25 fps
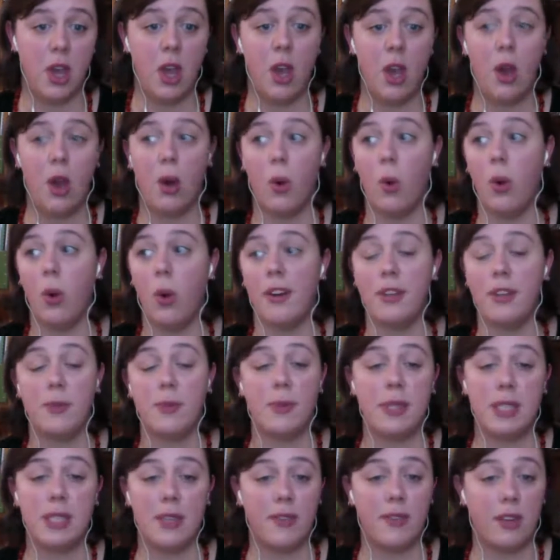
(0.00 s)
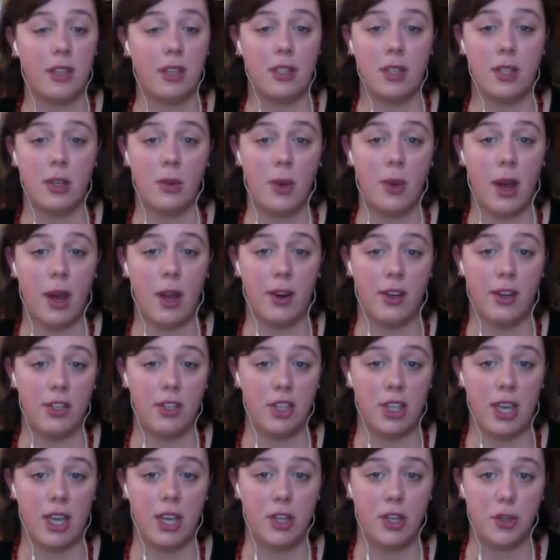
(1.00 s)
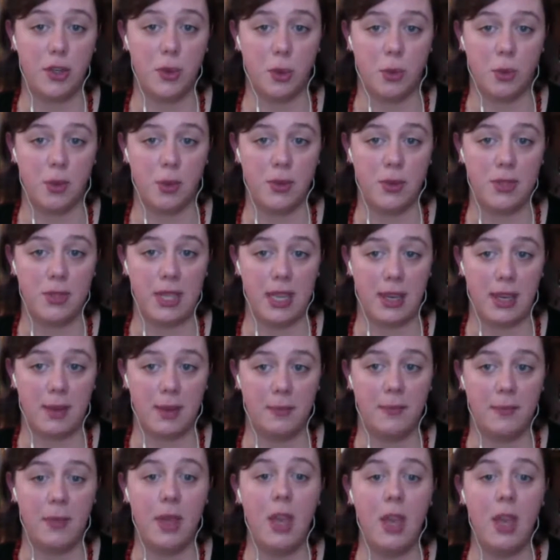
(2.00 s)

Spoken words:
or specific to higher education or museum.